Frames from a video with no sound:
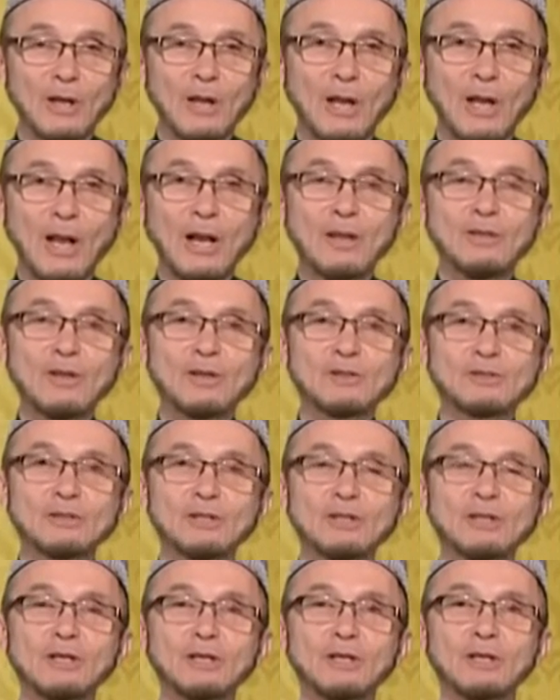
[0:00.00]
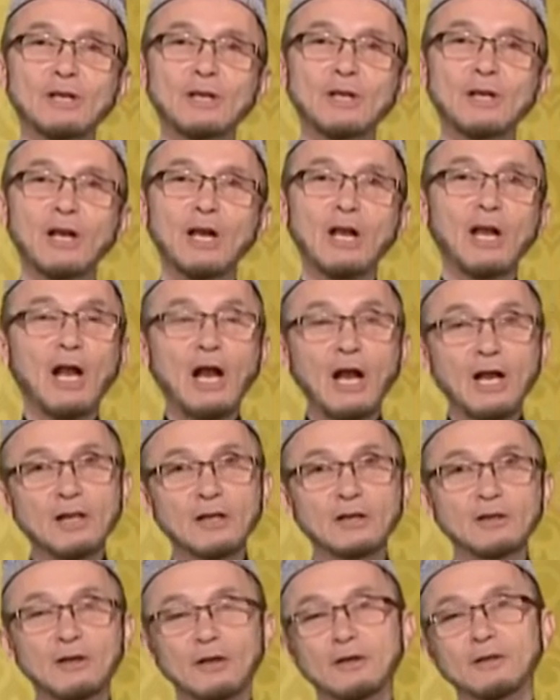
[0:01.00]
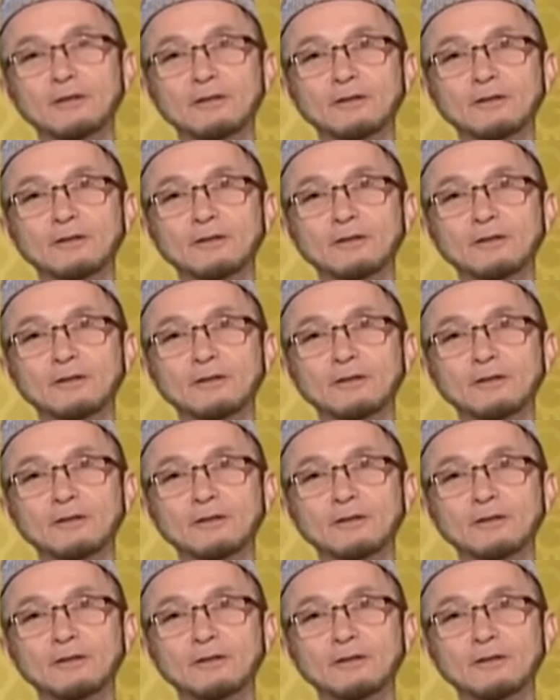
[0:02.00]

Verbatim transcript: and they see a halaqa